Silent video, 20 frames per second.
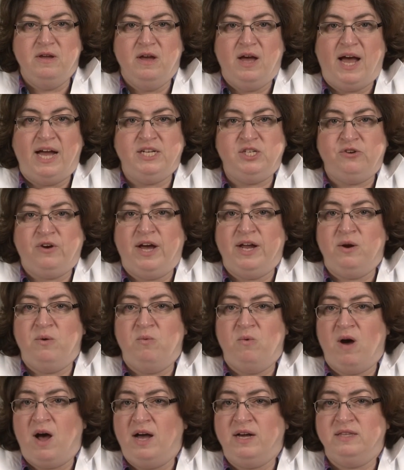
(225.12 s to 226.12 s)
I try
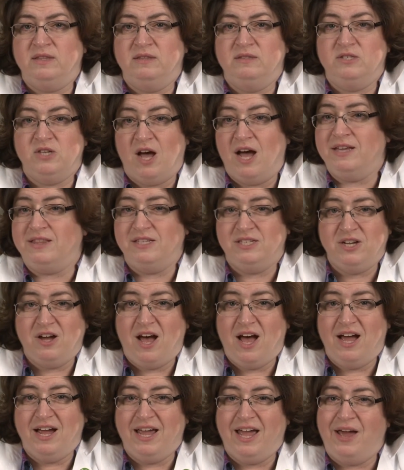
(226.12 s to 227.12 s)
to talk the
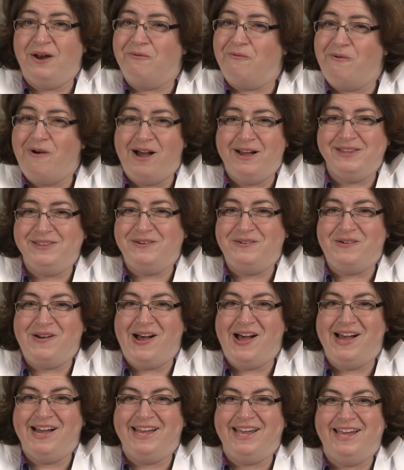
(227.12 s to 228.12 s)
talk and walk the
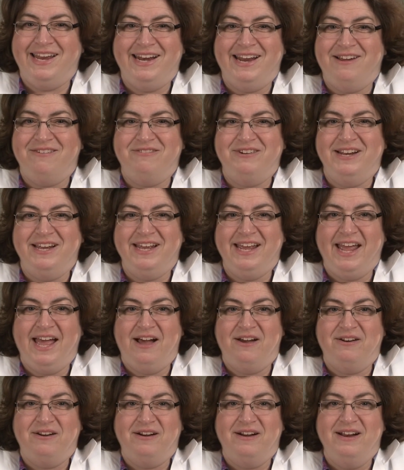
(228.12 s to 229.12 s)
walk in every
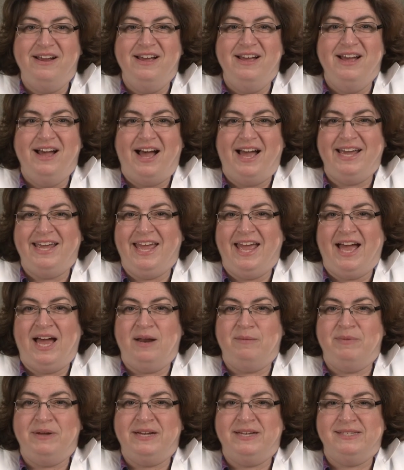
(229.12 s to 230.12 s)
encounter I
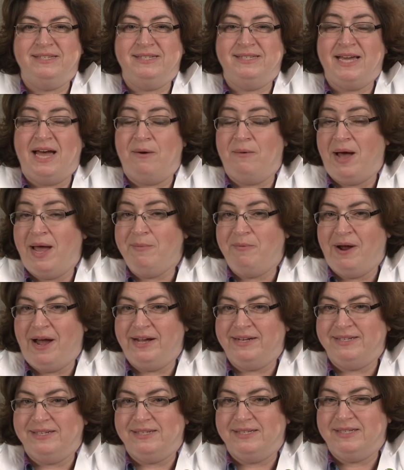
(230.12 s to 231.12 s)
can because it's how I
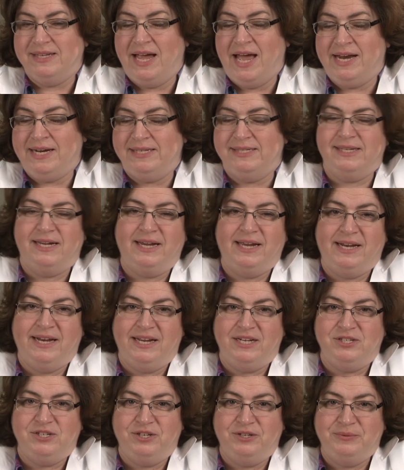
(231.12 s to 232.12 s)
practice and it's second
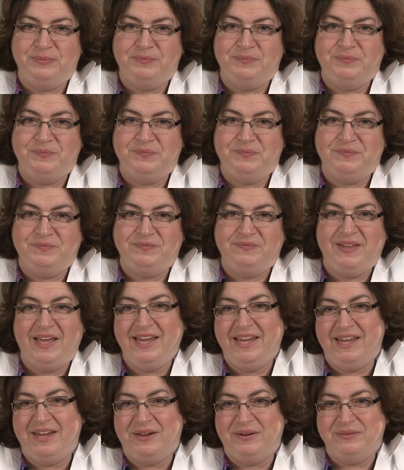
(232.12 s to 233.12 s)
nature.
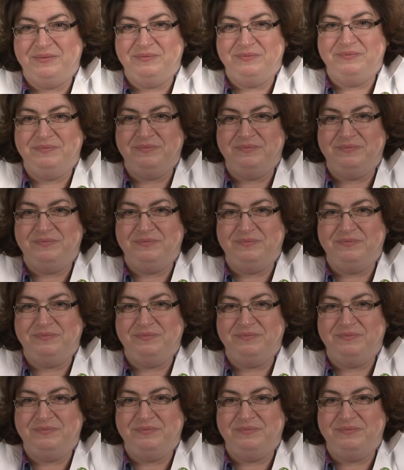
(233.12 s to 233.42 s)
Thank you.